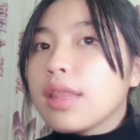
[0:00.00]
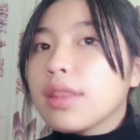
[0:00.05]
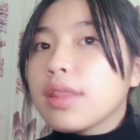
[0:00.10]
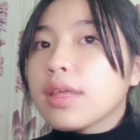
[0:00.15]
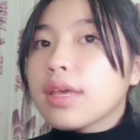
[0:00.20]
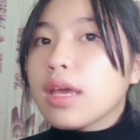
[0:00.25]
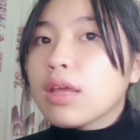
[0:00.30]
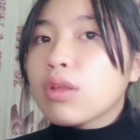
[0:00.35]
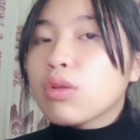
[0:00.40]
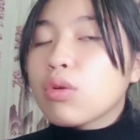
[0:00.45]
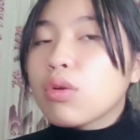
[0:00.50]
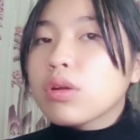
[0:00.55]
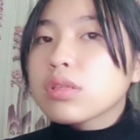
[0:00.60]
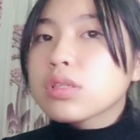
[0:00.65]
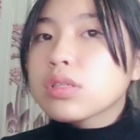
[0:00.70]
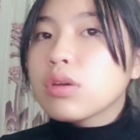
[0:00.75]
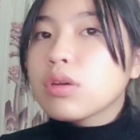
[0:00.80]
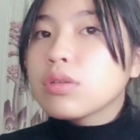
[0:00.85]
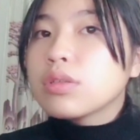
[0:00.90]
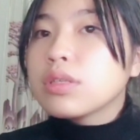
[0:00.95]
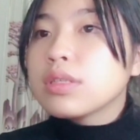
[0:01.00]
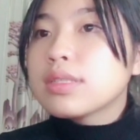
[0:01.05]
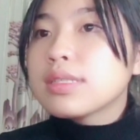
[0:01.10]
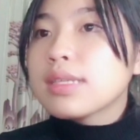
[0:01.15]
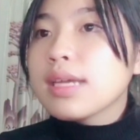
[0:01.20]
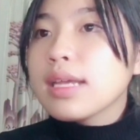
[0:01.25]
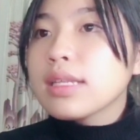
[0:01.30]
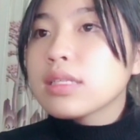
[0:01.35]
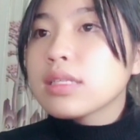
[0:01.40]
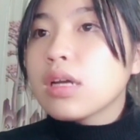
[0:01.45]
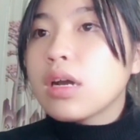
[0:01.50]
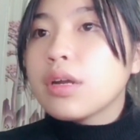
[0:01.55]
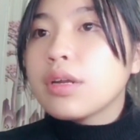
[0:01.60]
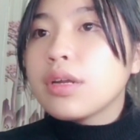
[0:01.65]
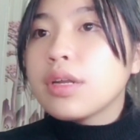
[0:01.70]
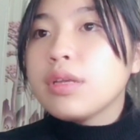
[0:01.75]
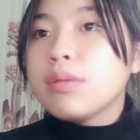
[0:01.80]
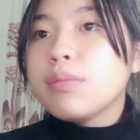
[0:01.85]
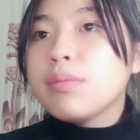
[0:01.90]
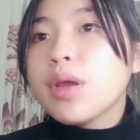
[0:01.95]
They can also dictate
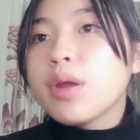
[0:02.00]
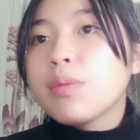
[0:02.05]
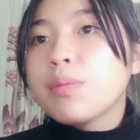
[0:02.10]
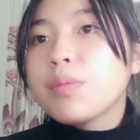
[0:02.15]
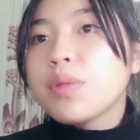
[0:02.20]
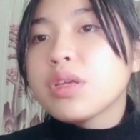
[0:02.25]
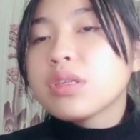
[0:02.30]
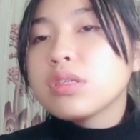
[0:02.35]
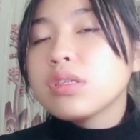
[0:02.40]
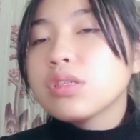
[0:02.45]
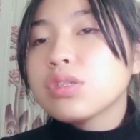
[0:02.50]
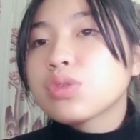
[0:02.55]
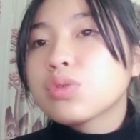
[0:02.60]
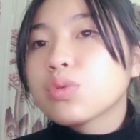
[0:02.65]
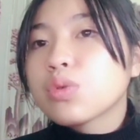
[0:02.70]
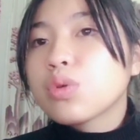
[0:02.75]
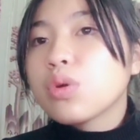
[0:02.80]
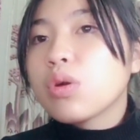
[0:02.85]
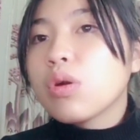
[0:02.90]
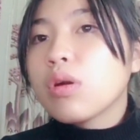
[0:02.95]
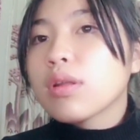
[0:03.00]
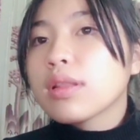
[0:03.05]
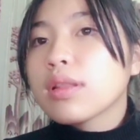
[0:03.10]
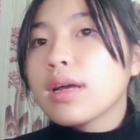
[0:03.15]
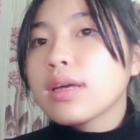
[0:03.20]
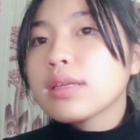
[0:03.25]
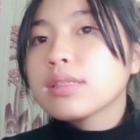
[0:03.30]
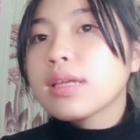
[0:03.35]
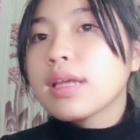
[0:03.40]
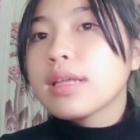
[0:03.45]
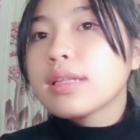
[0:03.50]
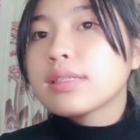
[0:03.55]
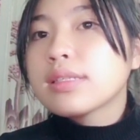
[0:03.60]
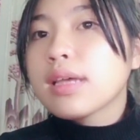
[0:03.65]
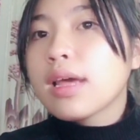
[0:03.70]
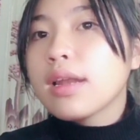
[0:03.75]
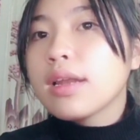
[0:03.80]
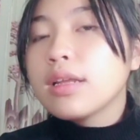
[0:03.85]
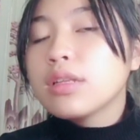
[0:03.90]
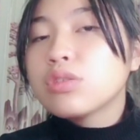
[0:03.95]
an email message to Google Glass and
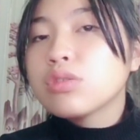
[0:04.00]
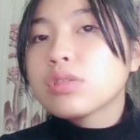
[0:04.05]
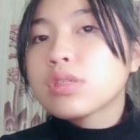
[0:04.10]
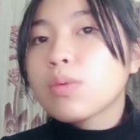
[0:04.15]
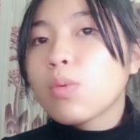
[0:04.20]
send it to